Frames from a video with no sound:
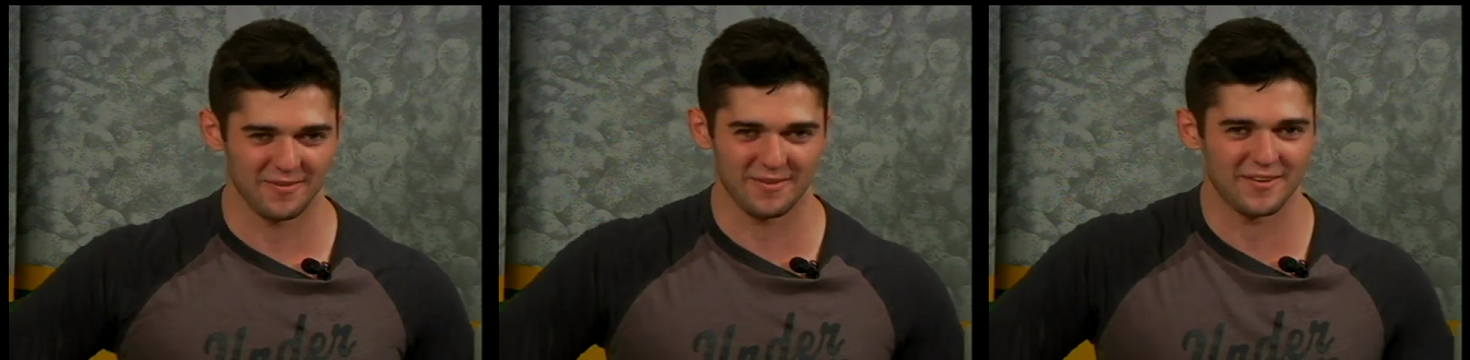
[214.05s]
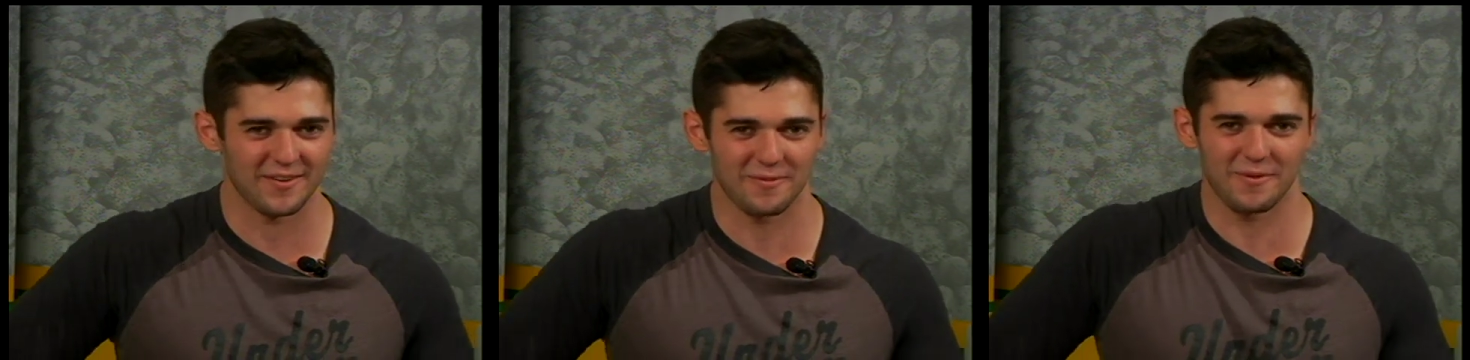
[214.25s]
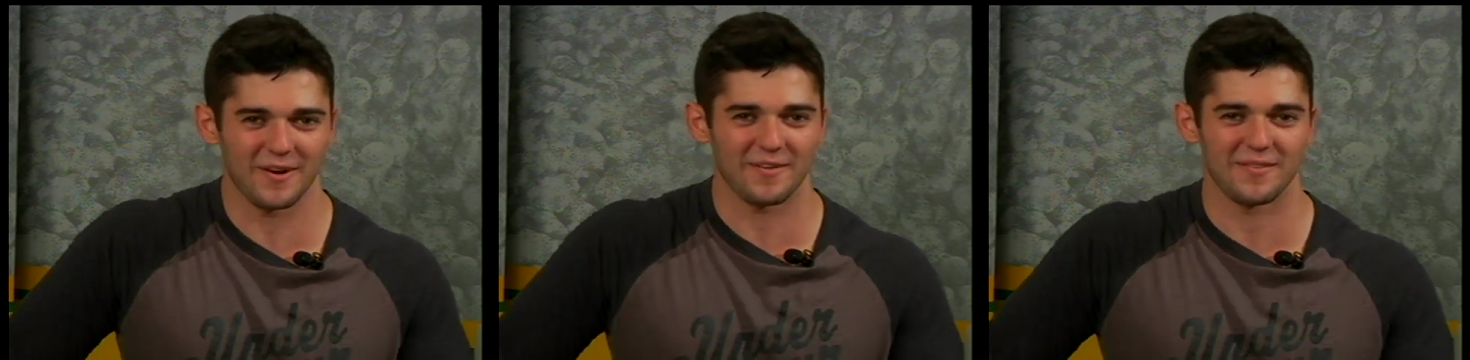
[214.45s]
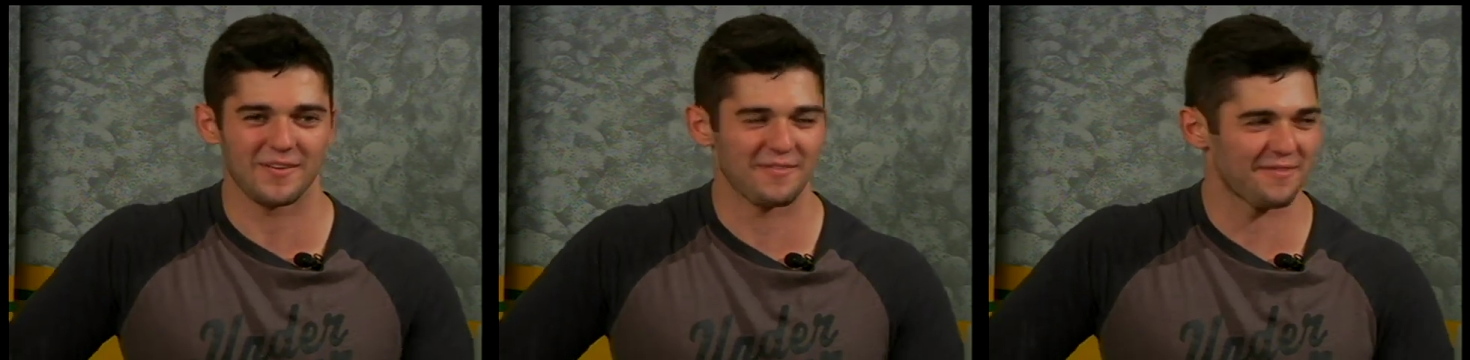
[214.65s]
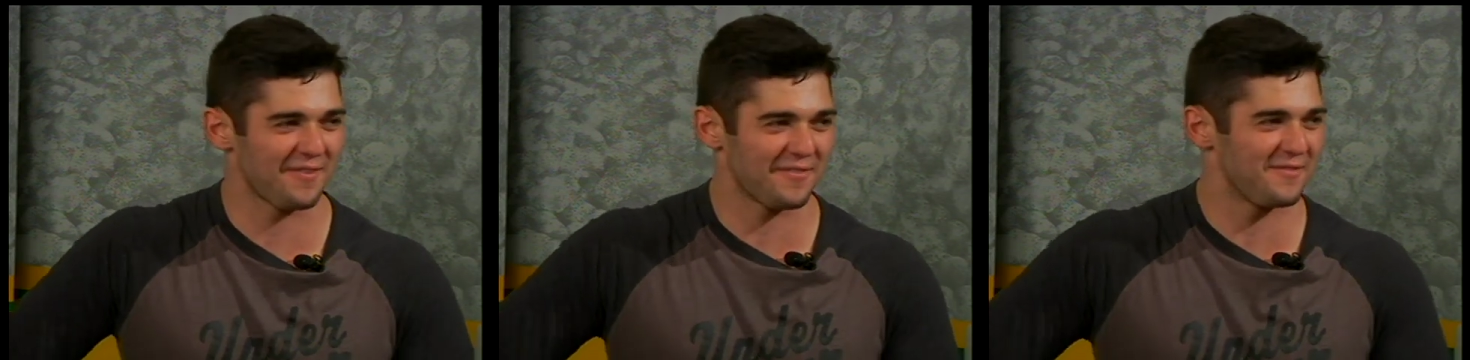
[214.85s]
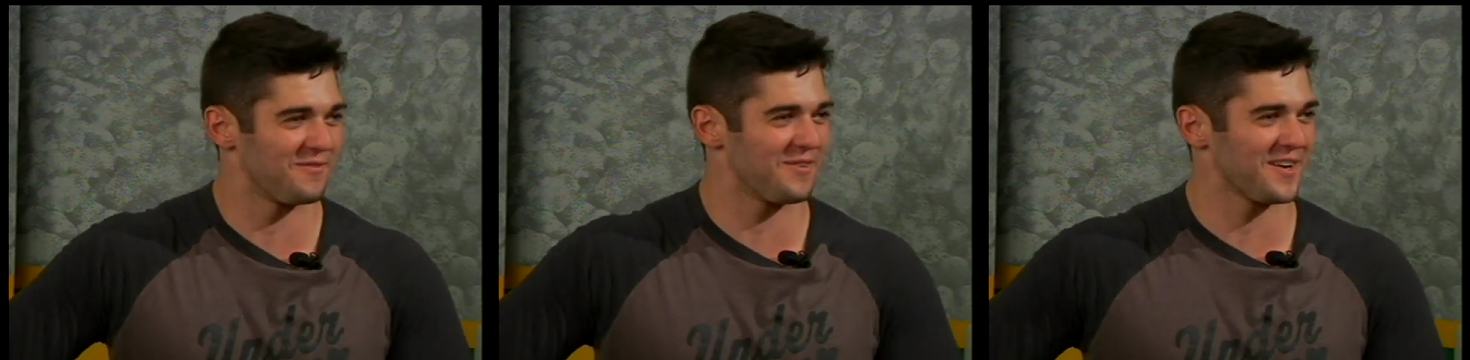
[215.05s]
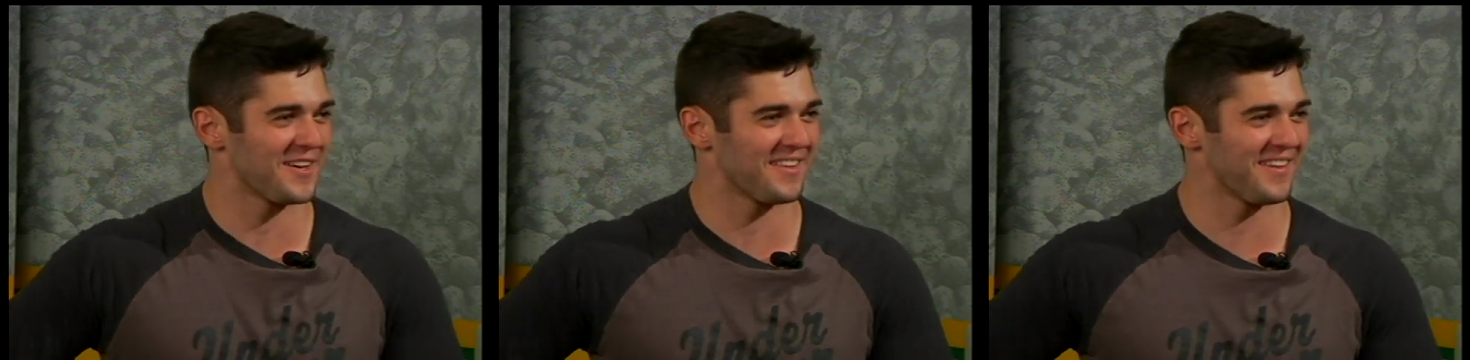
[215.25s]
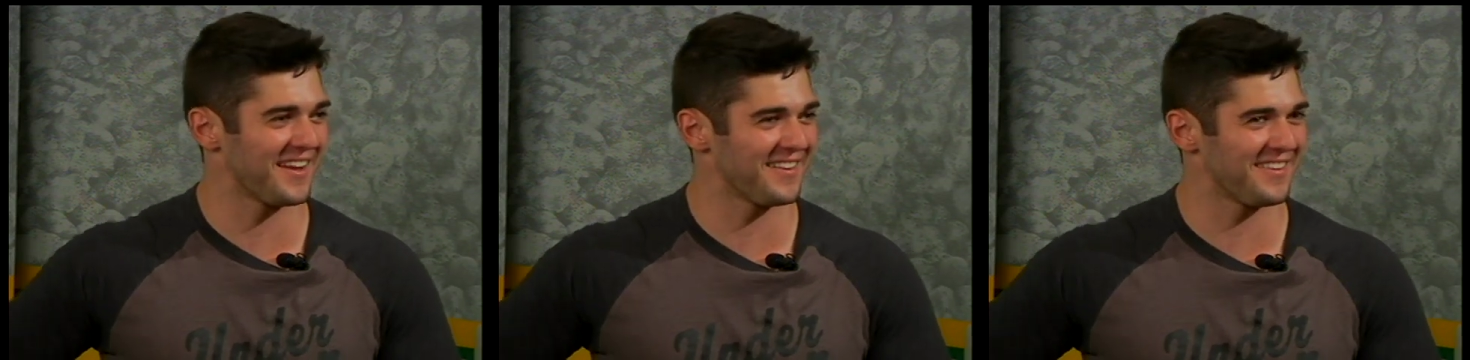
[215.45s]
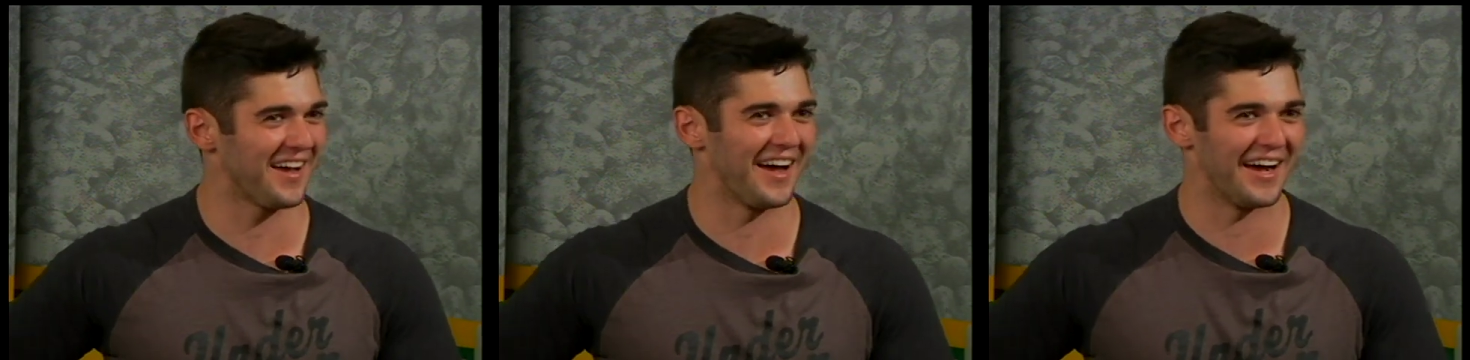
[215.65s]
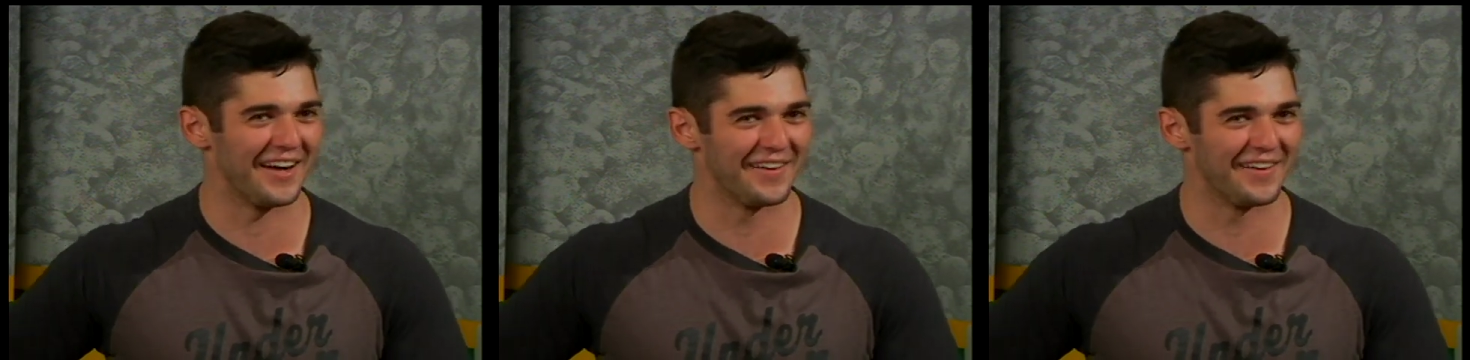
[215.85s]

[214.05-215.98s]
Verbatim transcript: well, "You're wearing my." fucking tank top.